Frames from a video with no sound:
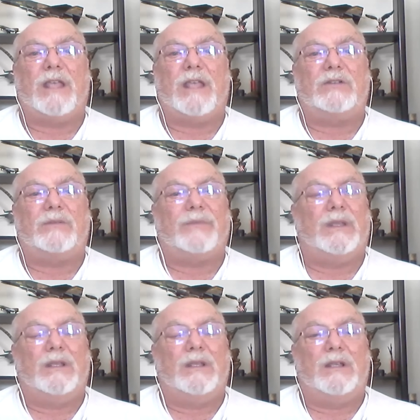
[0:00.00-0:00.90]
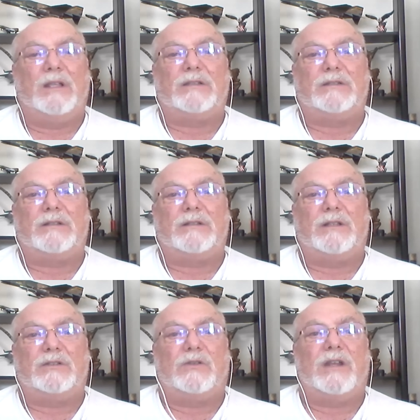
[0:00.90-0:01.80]
them.
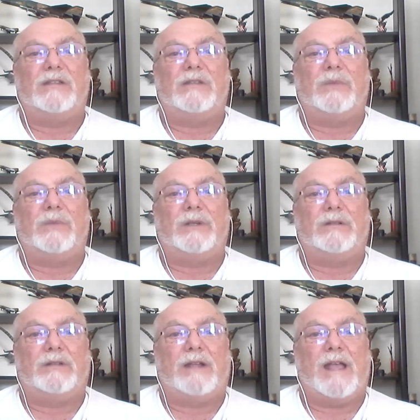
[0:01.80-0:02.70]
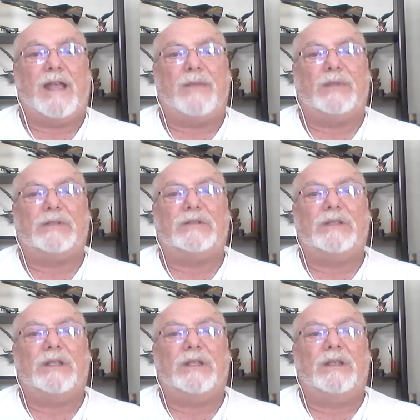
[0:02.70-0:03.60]
It's crazy, but it happens.
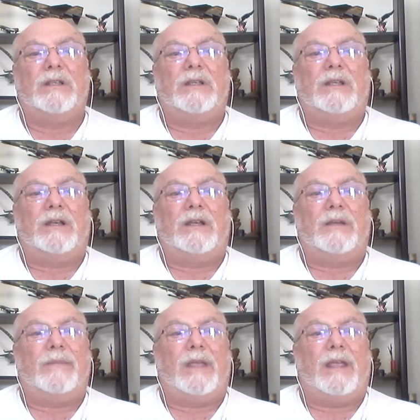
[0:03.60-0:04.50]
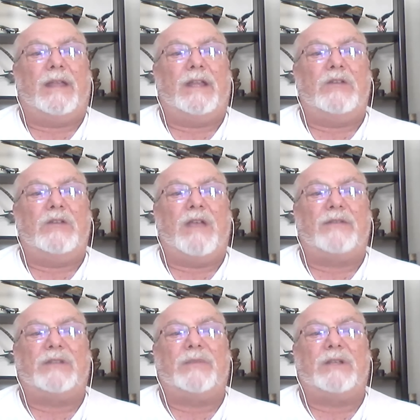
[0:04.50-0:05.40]
And then you have
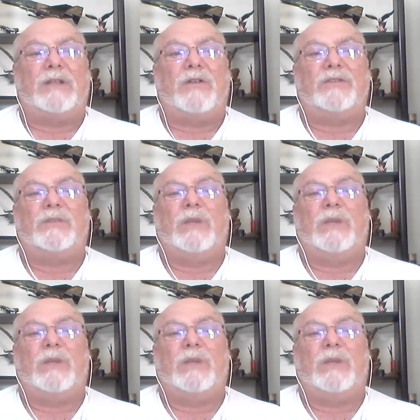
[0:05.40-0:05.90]
something called spinning